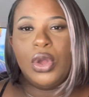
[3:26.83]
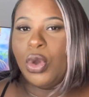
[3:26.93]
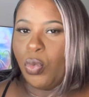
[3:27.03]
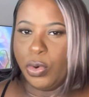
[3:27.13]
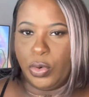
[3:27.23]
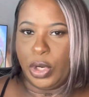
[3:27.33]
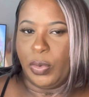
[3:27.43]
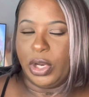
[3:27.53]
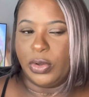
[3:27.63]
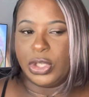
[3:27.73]
we were doing it
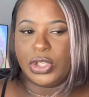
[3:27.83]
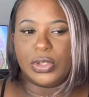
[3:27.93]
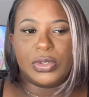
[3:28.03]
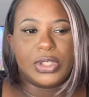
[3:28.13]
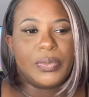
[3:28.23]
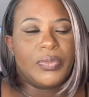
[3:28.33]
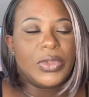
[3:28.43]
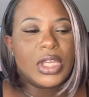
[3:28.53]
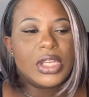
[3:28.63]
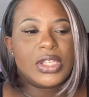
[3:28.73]
with no issues.
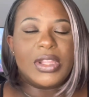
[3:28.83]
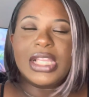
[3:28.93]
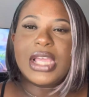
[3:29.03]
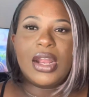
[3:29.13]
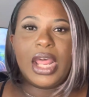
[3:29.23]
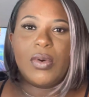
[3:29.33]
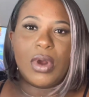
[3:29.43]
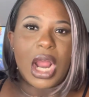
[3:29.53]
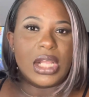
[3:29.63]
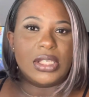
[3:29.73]
So that's kind of like
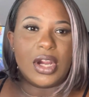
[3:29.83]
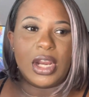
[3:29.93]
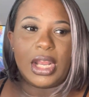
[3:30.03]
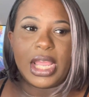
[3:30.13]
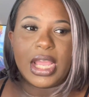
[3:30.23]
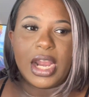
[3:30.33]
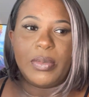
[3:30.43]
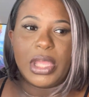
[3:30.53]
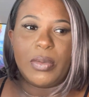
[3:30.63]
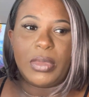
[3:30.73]
where I started like kind of
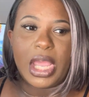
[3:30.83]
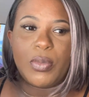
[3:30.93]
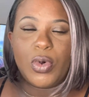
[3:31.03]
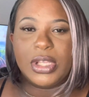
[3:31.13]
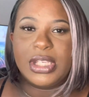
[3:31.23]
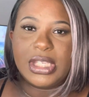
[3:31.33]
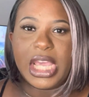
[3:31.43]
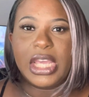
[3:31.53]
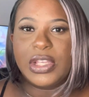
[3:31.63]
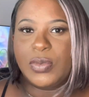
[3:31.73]
being like more into
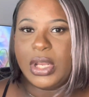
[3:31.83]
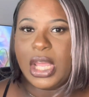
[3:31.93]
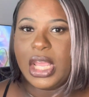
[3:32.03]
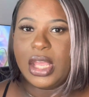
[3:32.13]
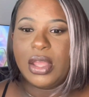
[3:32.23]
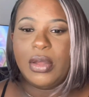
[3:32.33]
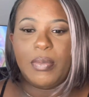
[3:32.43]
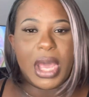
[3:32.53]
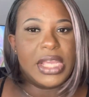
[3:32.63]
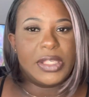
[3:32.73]
tech, is when like
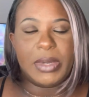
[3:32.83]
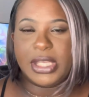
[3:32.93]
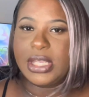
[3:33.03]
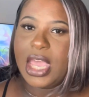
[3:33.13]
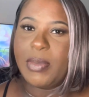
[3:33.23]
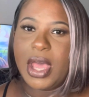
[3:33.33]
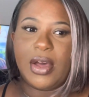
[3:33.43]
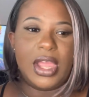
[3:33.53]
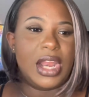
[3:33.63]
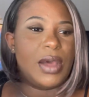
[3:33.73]
MySpace came
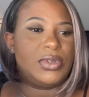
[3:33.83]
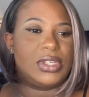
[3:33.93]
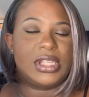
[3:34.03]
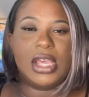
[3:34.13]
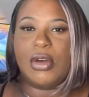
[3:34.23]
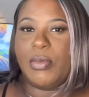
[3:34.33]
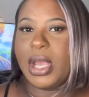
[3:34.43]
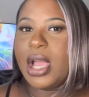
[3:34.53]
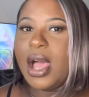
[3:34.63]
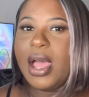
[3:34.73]
out, and I was just like, oh my
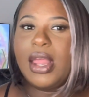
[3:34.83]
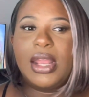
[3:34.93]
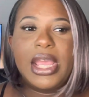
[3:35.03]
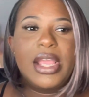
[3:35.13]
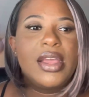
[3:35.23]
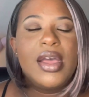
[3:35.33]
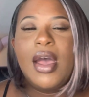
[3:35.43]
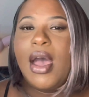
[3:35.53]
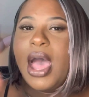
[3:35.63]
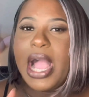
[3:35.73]
God, like
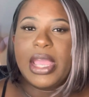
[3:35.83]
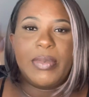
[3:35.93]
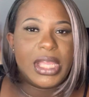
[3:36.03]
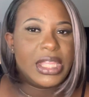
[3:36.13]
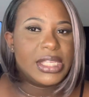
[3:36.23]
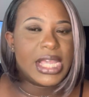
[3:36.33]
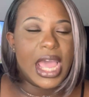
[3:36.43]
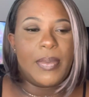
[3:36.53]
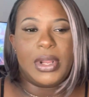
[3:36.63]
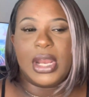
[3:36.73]
I can make this
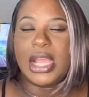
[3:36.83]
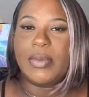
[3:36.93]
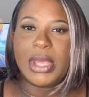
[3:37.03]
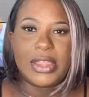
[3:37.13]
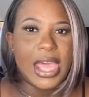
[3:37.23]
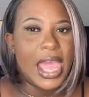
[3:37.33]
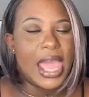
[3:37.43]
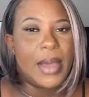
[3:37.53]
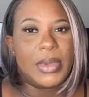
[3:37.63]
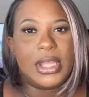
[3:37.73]
happen and I can make that
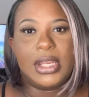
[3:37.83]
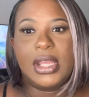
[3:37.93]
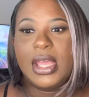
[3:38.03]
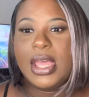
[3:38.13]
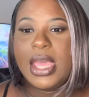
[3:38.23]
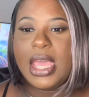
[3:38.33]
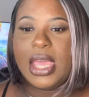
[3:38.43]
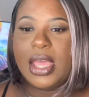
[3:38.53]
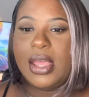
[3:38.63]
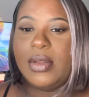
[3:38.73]
happen.
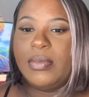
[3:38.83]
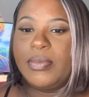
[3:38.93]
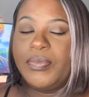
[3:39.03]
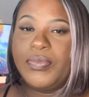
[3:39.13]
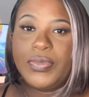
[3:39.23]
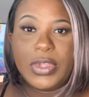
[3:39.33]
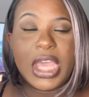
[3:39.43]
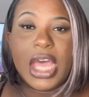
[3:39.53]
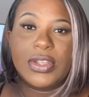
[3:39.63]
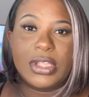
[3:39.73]
And
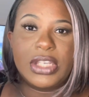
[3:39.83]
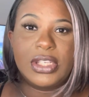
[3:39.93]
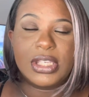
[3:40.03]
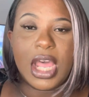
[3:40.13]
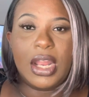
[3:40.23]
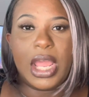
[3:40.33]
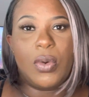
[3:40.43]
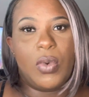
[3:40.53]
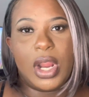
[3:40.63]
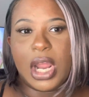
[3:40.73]
yeah, so that's just kind of like
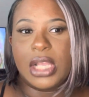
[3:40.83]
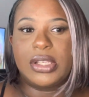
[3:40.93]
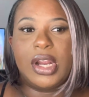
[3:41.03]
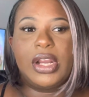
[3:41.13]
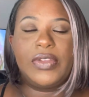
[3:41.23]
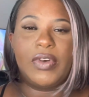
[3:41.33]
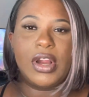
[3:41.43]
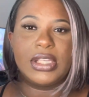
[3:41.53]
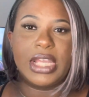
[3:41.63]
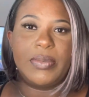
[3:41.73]
where I started as far
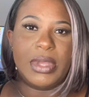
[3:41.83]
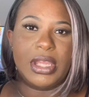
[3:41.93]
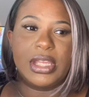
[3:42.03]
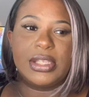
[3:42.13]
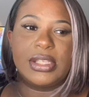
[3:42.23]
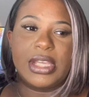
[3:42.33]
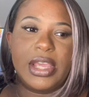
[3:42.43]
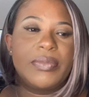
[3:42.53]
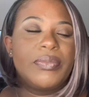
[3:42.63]
as like being into tech.